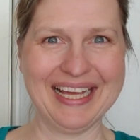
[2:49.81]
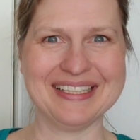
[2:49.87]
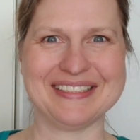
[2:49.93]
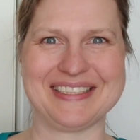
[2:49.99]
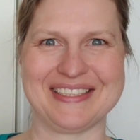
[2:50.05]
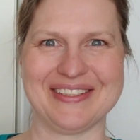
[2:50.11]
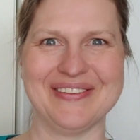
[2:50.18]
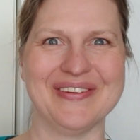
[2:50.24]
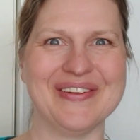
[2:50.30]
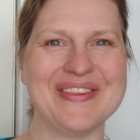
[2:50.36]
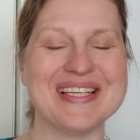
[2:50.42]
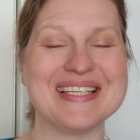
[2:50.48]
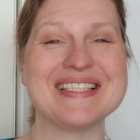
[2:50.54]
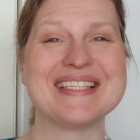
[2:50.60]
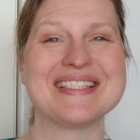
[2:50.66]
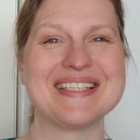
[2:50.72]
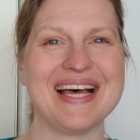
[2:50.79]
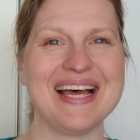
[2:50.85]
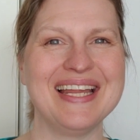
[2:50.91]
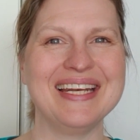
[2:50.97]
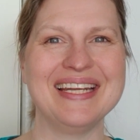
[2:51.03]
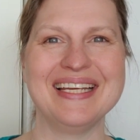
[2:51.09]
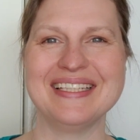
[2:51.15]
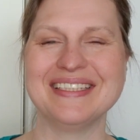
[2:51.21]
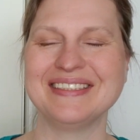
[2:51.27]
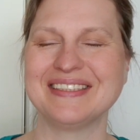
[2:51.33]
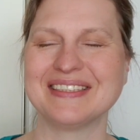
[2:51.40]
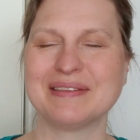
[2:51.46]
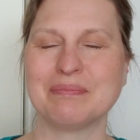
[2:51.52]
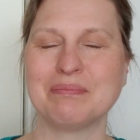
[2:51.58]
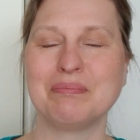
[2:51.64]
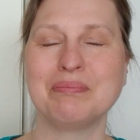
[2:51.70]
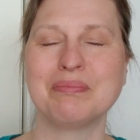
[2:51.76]
so the sun is
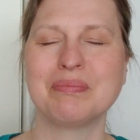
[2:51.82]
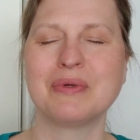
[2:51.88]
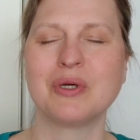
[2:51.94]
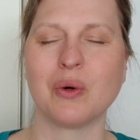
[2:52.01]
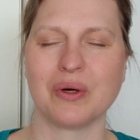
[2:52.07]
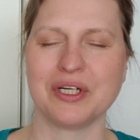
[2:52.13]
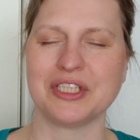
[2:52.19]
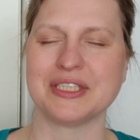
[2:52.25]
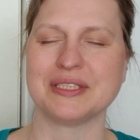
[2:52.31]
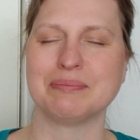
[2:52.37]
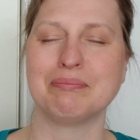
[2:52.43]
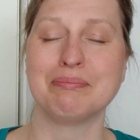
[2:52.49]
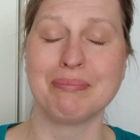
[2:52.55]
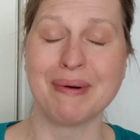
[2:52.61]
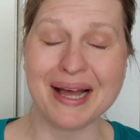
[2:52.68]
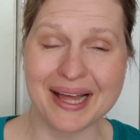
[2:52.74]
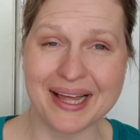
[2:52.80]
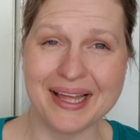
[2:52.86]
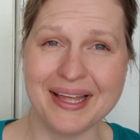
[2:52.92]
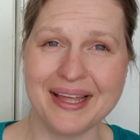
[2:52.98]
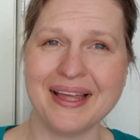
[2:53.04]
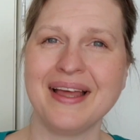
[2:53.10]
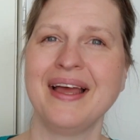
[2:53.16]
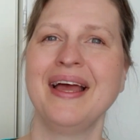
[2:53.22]
just gorgeous, but